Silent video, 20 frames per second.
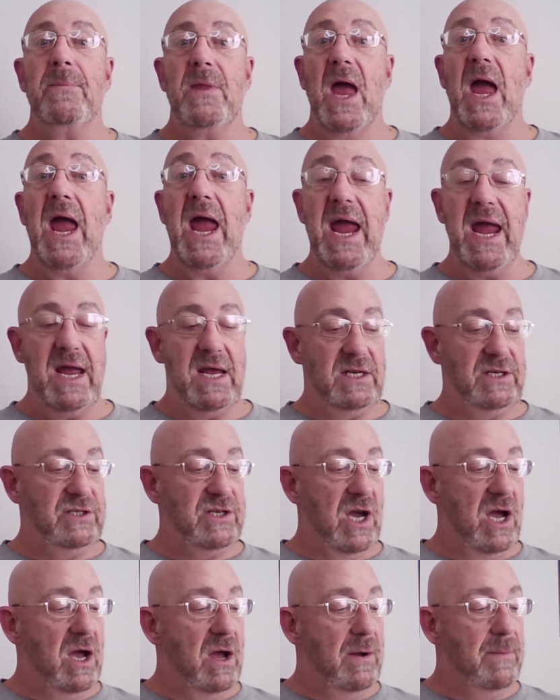and
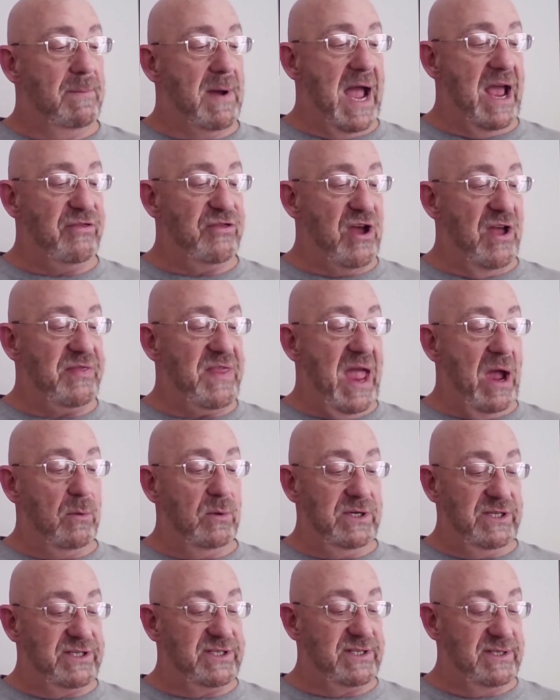um, I thought that
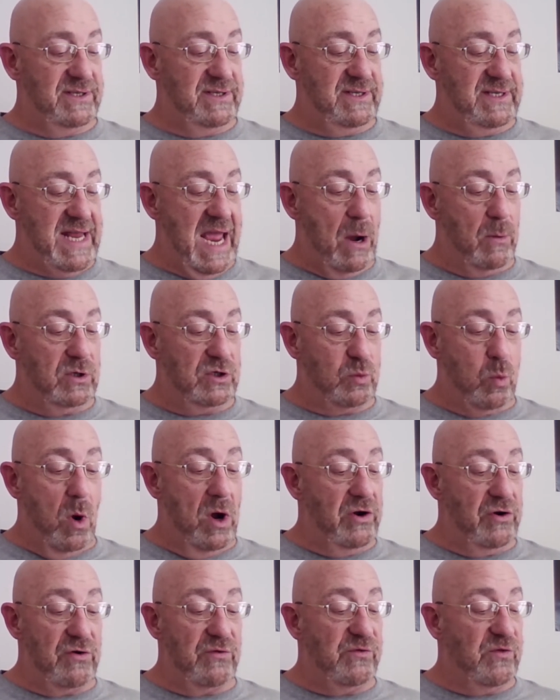was that was
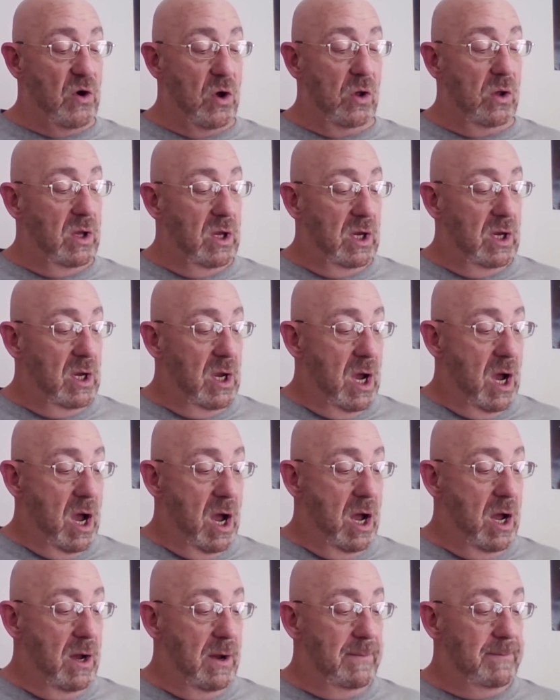wonderful.
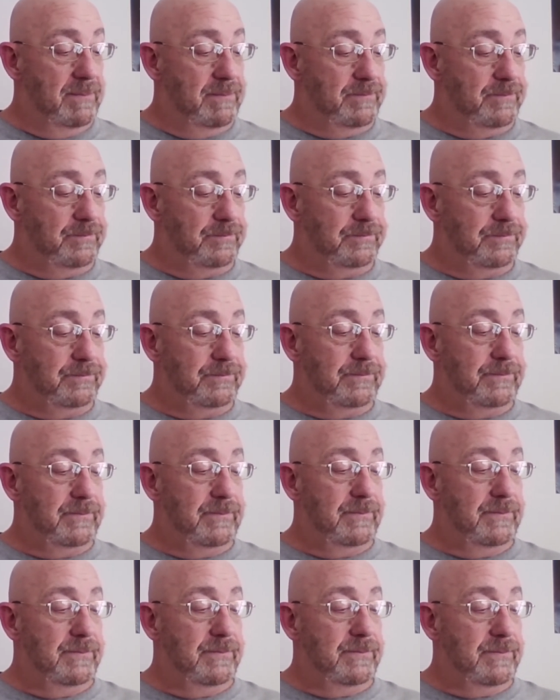Um,
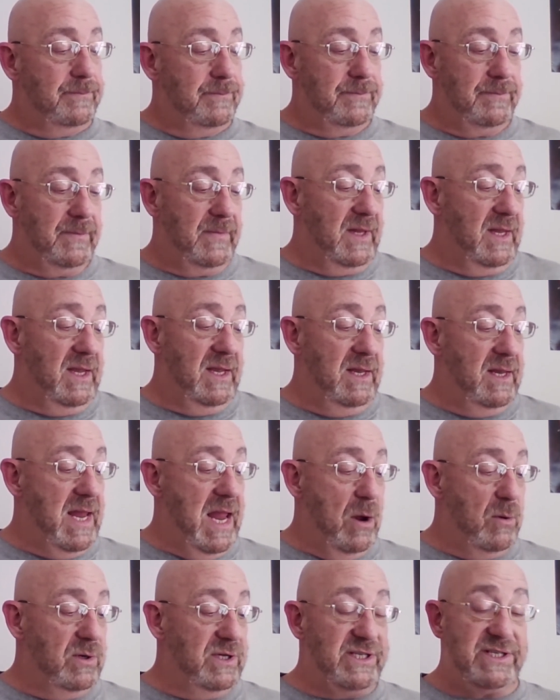
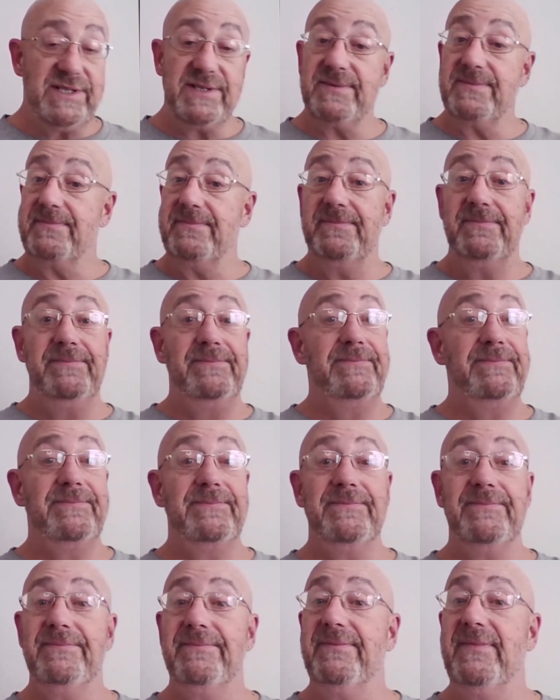it was
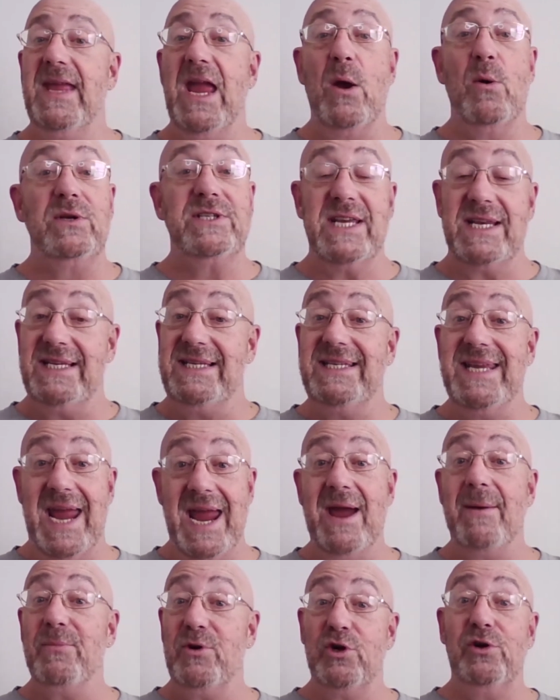it was a
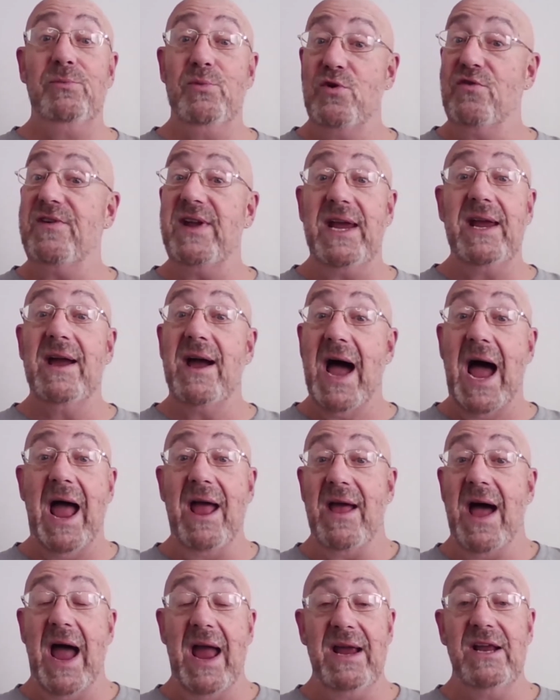damn good movie. I,
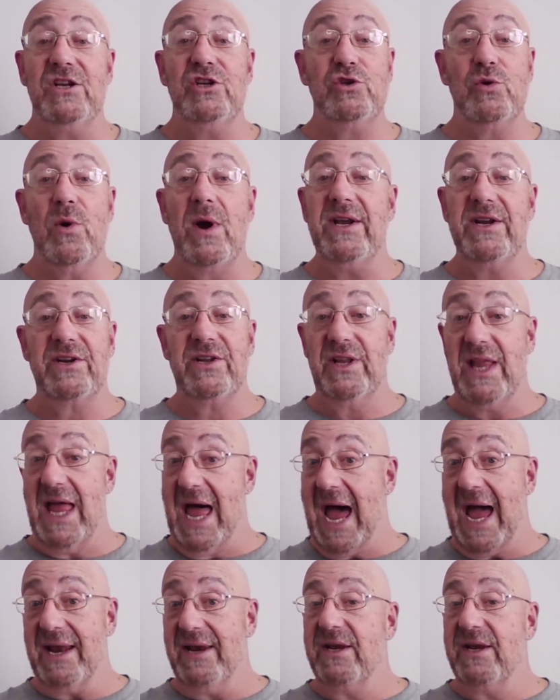I enjoyed it a lot,